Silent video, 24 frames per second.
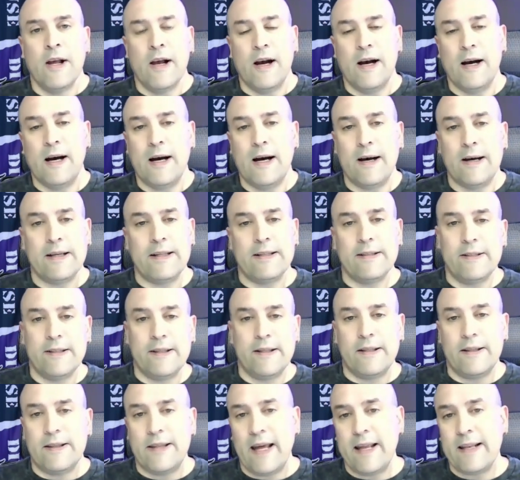
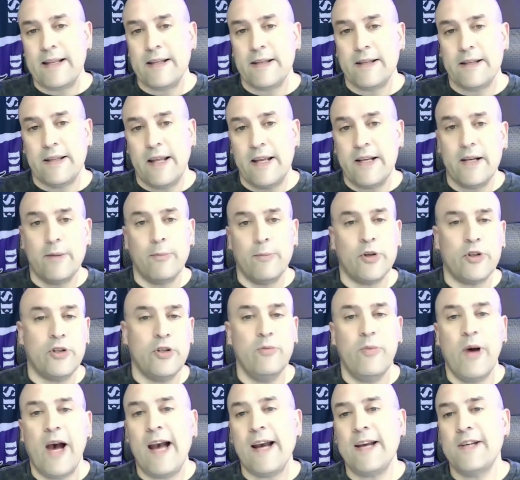that number two
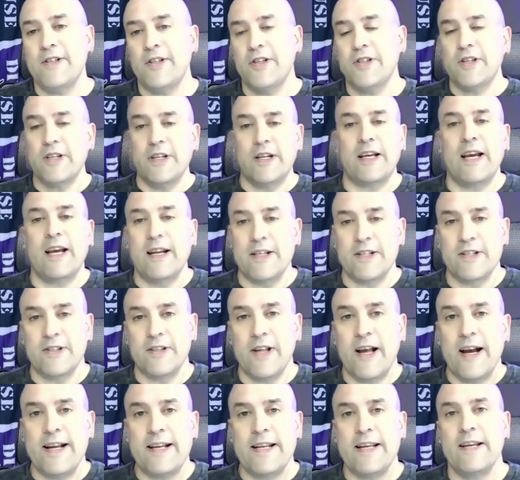back is just going to kind of
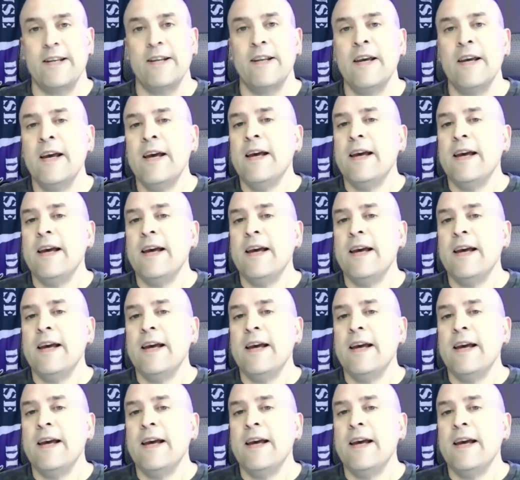slide in.